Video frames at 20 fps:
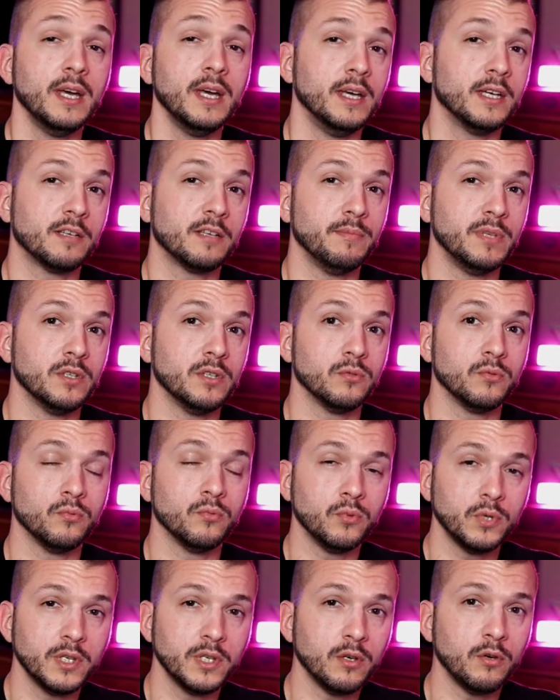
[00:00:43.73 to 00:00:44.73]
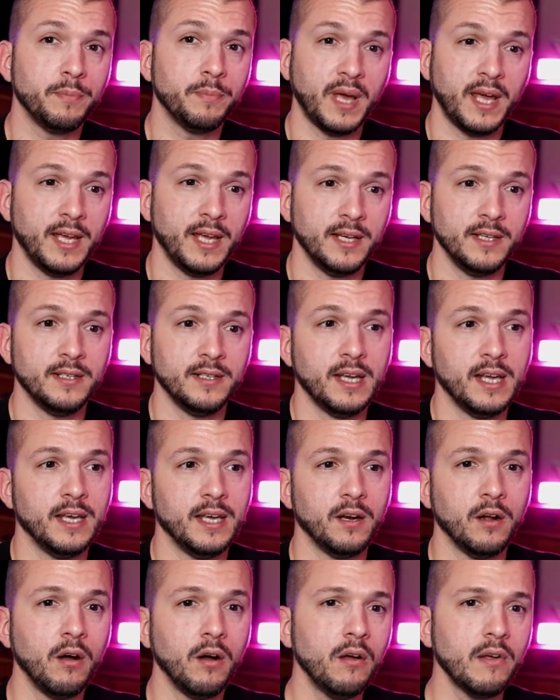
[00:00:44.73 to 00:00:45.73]
It can be a real pain,
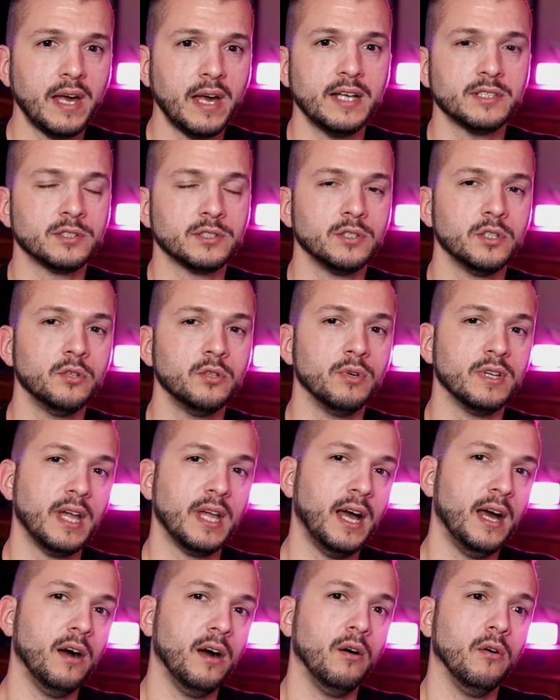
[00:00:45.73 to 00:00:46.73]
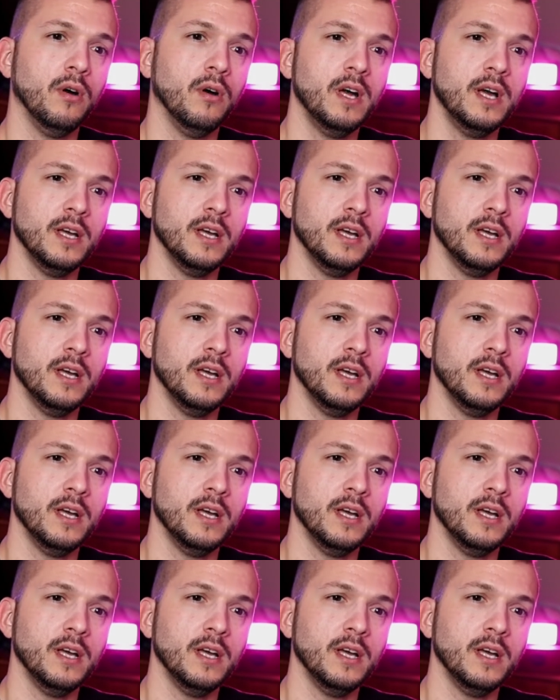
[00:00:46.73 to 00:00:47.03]
and it all has to do with how